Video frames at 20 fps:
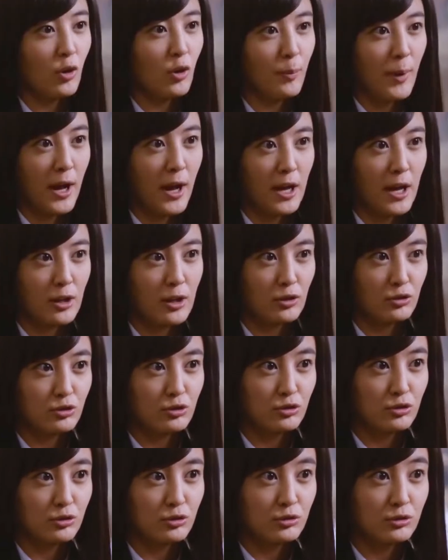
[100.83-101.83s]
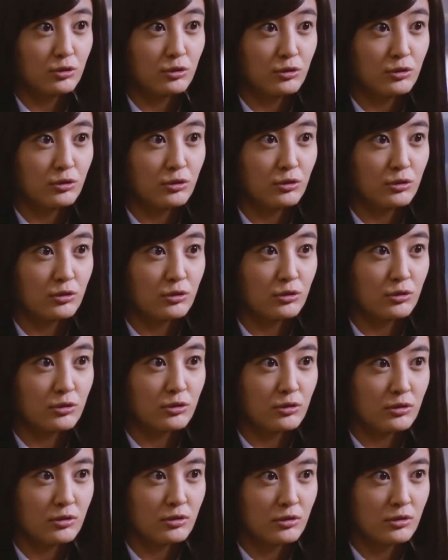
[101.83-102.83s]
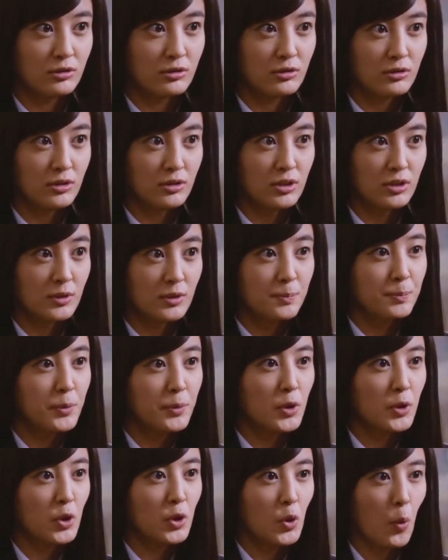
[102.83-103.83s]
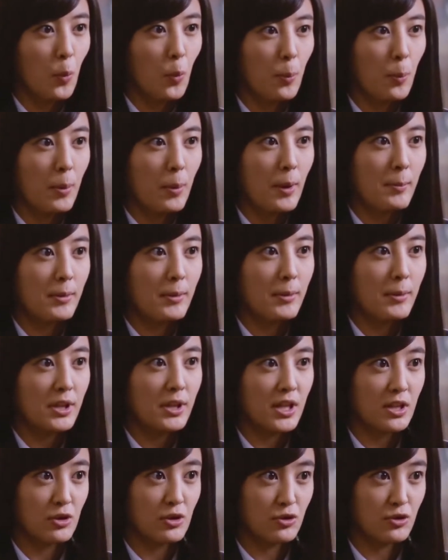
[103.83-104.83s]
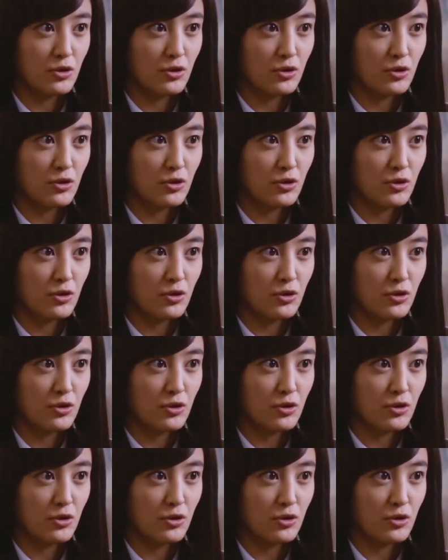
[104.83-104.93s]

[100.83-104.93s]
from there and I am getting it from nowhere. Can you show me that video from any source?